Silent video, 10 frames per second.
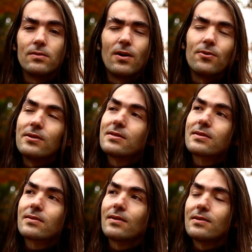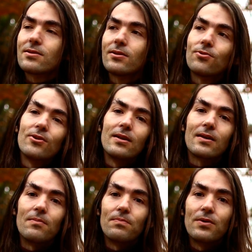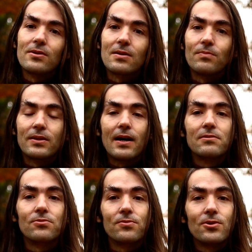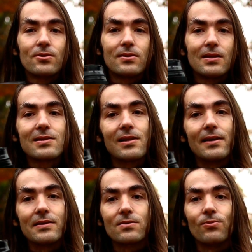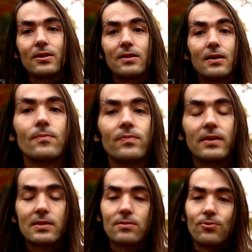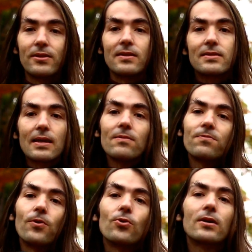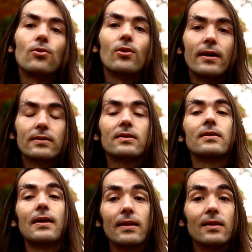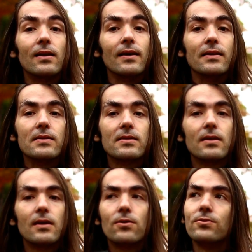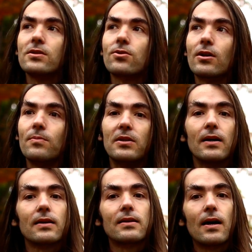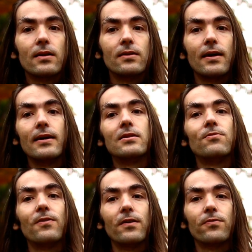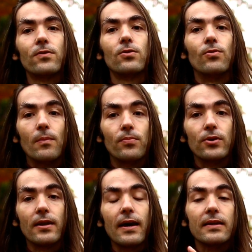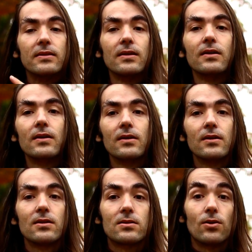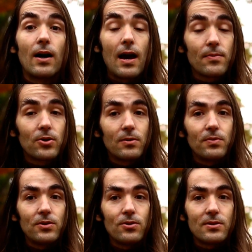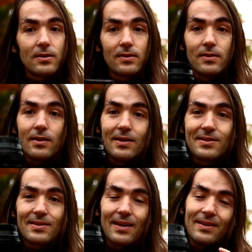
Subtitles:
it's not a really comparison, but I will use this lens with the same focal length Canon lens, which is gonna be the Canon 85 1.8. So I'm gonna be using this